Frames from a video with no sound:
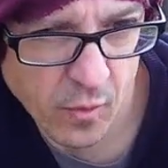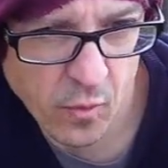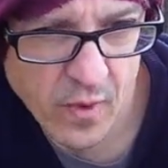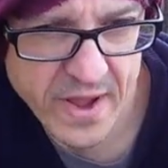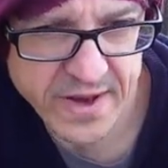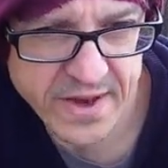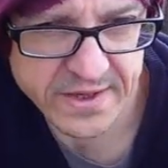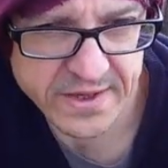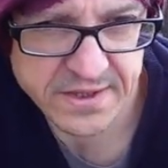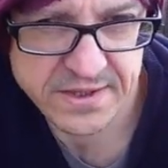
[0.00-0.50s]

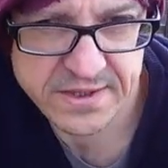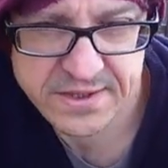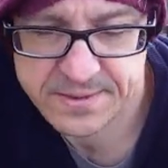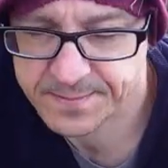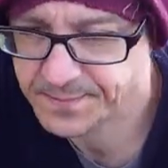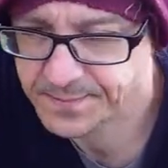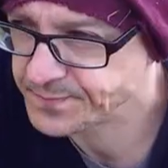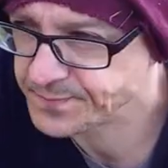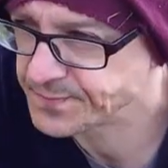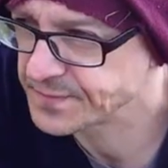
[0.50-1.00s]
wind.
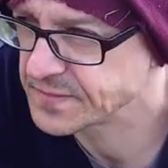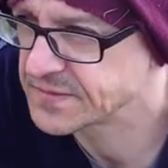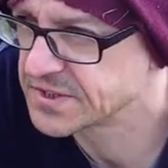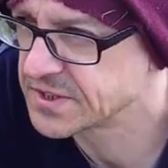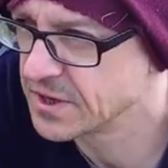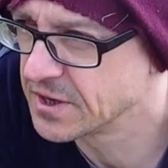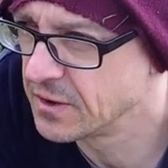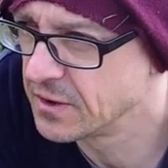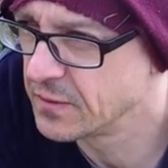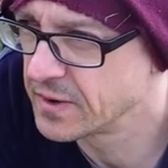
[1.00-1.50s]

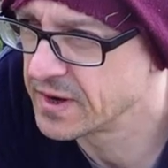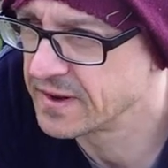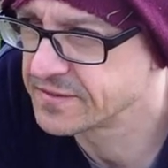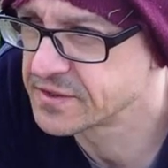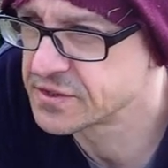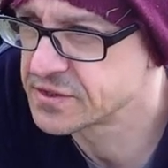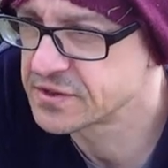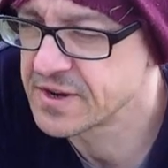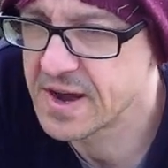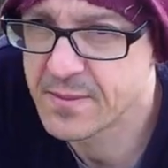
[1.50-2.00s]
So we're going to have
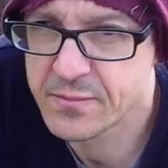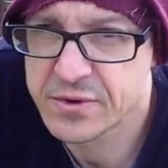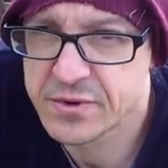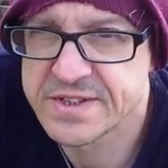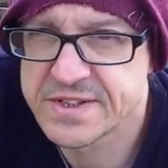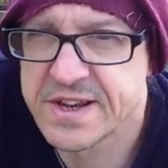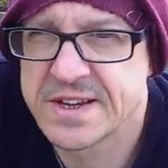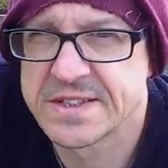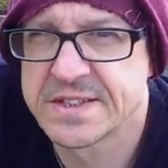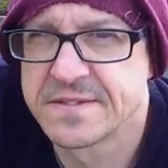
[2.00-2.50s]
to try and
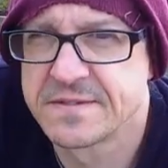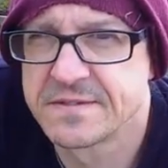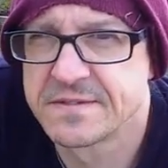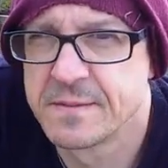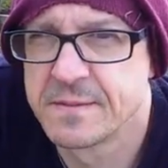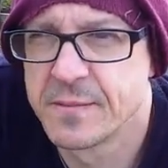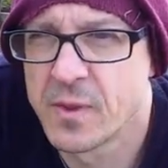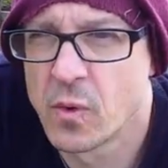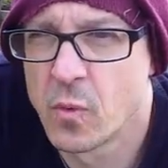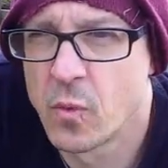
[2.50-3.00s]
protect them
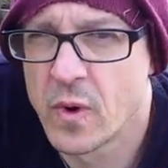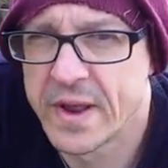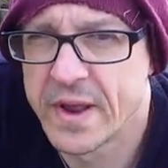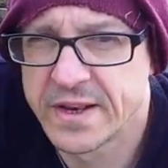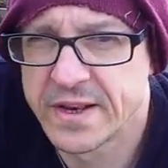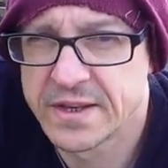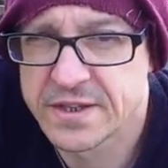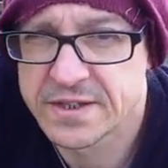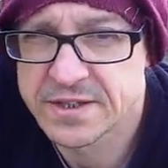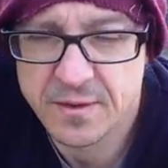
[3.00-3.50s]
from the
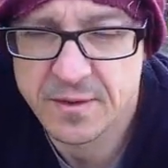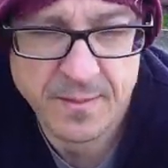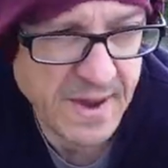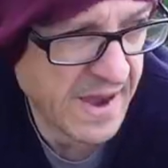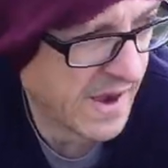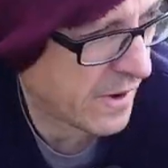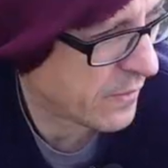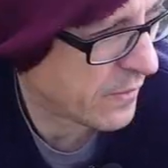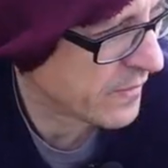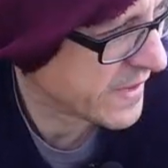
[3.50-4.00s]
wind
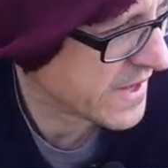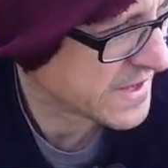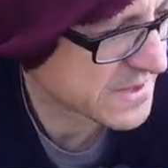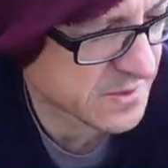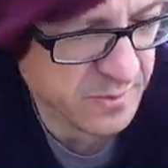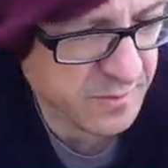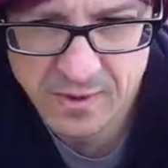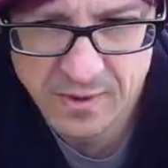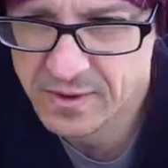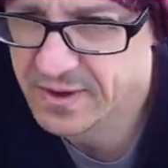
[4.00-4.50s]
somehow.
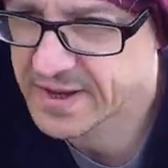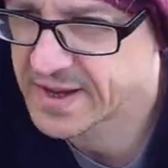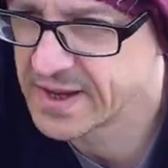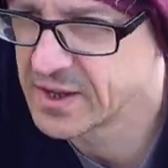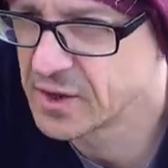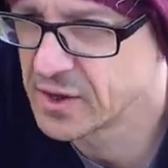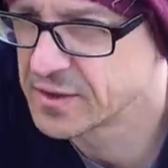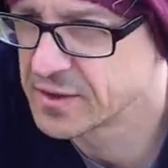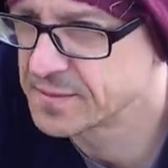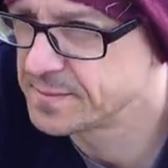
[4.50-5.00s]
That's what
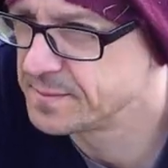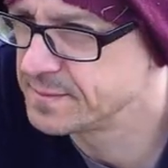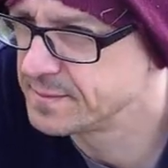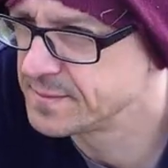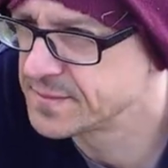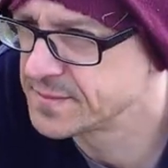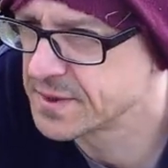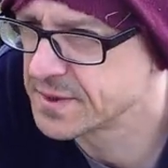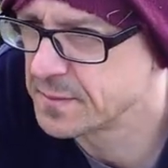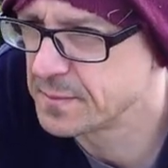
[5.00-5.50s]
killed
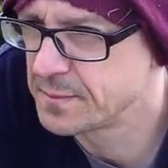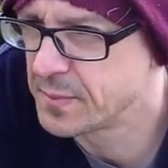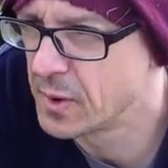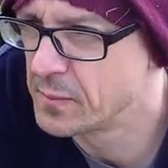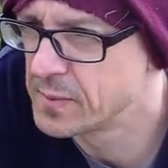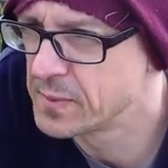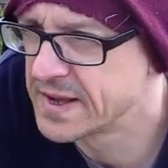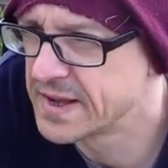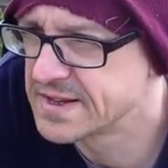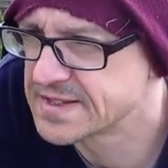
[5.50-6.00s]
some
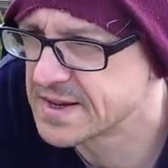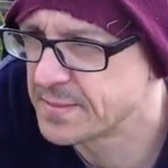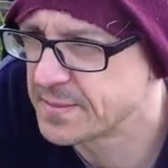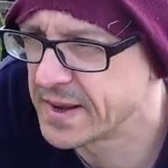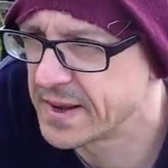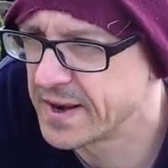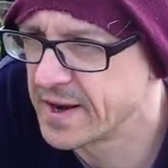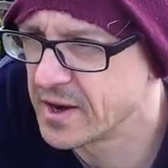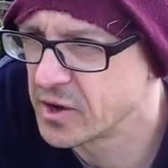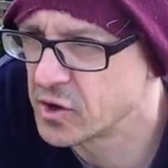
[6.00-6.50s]
pumpkins I
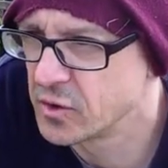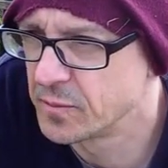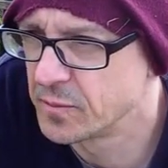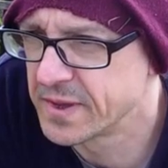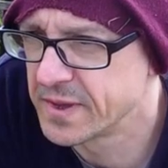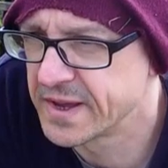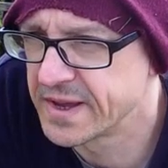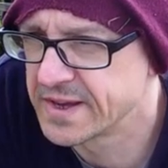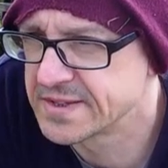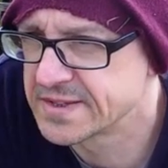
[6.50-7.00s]
planted a couple
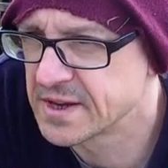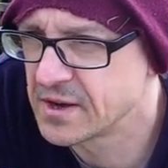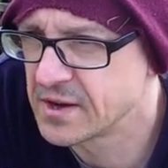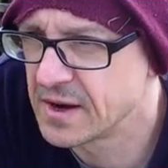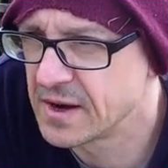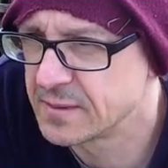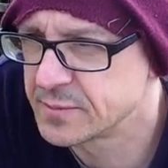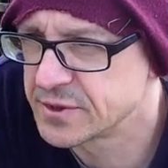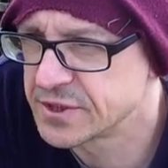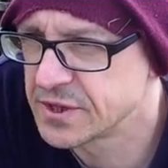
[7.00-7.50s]
of years ago,
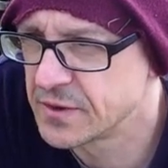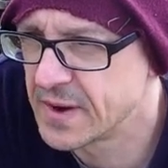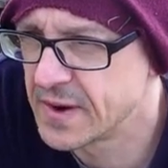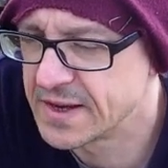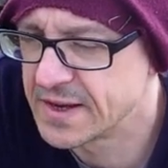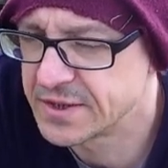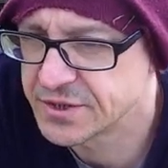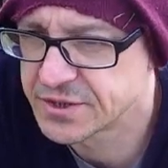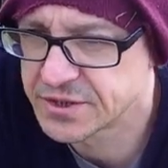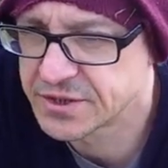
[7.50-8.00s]
I'm sure.
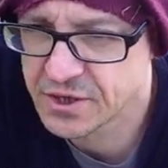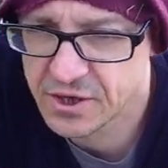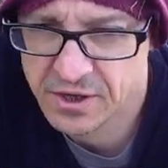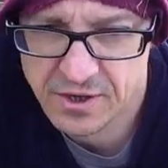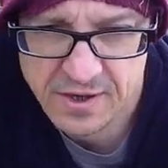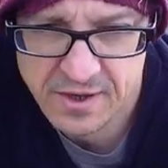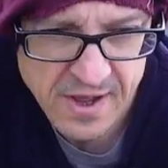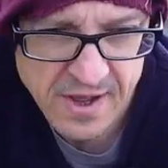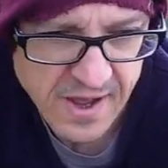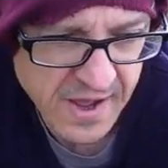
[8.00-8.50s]

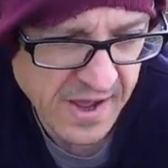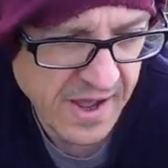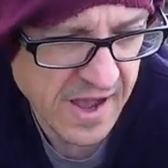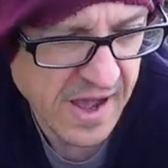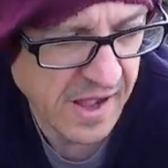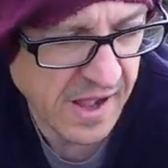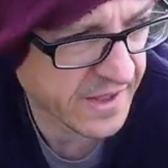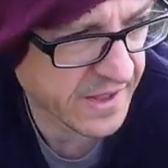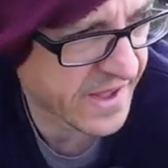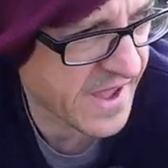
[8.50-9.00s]
So
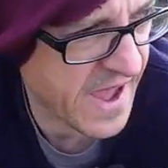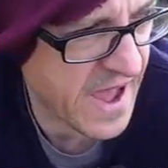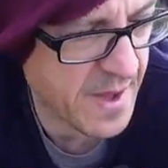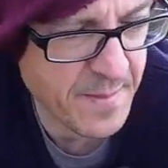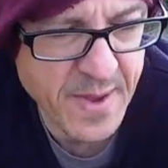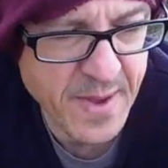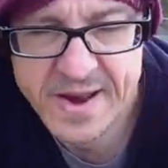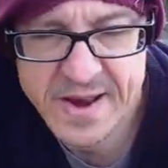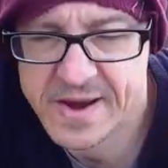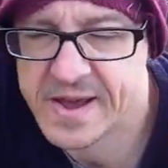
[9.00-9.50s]
I'll get
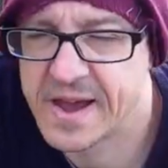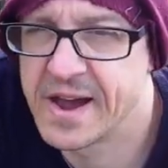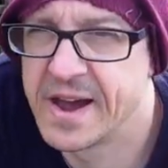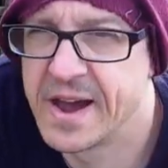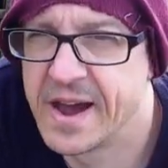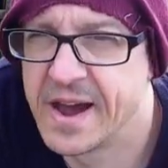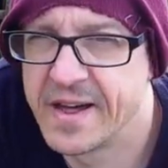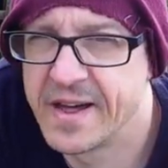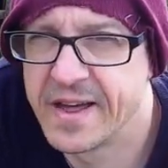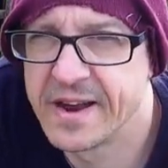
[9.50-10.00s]
them in,
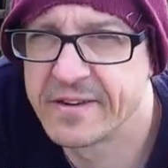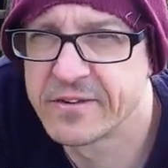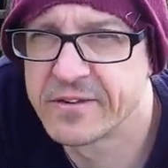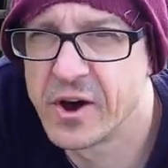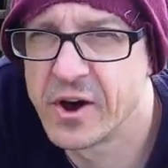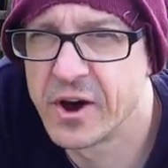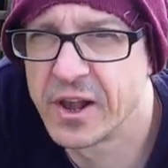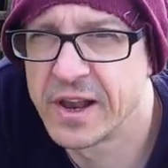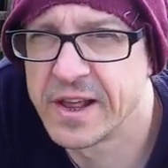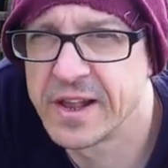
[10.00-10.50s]
and I've
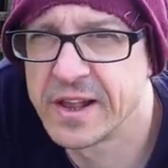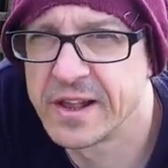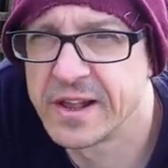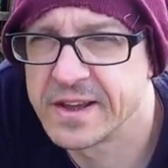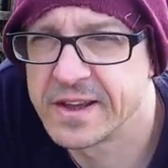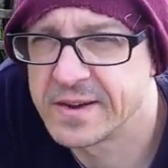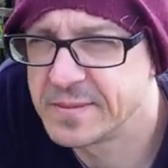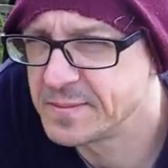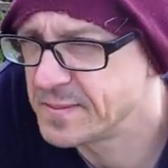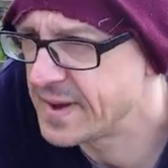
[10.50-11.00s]
got a
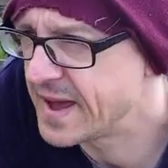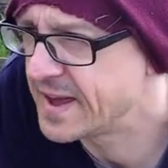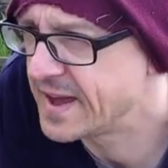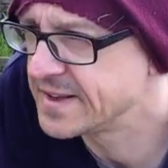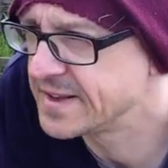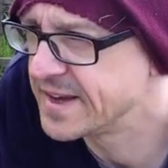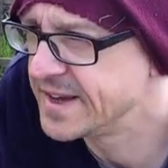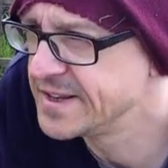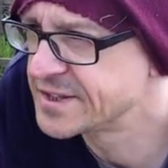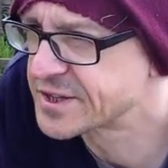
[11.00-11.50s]
little
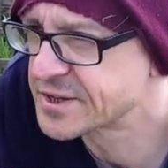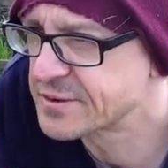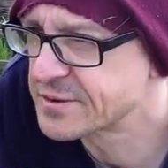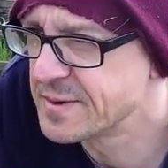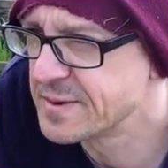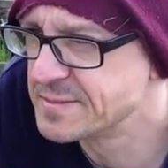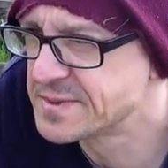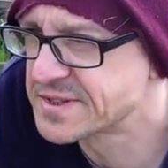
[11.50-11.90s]
interim